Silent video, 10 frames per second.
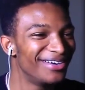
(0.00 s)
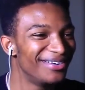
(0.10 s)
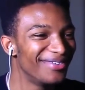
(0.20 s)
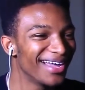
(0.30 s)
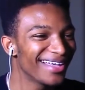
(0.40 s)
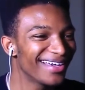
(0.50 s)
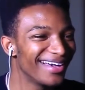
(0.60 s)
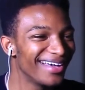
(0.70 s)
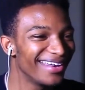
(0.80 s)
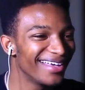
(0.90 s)
Oh my
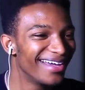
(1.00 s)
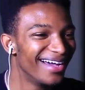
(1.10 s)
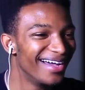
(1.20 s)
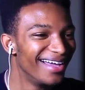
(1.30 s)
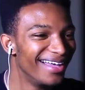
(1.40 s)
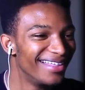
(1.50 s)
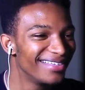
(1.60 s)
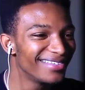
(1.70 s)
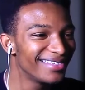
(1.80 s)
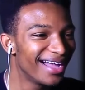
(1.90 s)
god.
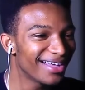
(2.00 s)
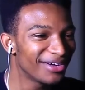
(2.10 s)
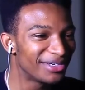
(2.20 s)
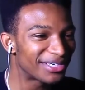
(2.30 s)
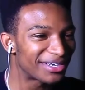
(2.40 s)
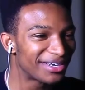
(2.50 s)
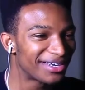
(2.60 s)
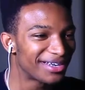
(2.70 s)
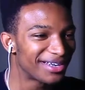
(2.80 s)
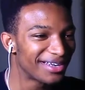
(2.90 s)
This is not kosher.
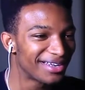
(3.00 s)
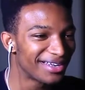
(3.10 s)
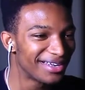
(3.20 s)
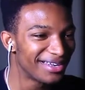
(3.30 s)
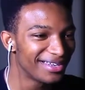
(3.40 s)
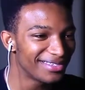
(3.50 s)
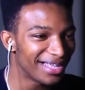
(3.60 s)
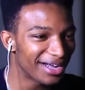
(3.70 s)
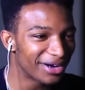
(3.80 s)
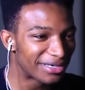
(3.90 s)

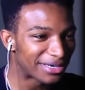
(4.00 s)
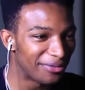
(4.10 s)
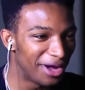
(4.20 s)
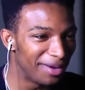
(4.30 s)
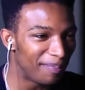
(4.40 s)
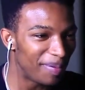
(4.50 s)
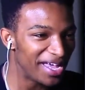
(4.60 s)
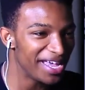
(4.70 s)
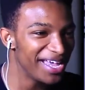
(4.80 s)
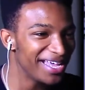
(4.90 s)
It's not kosher one
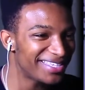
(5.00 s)
bit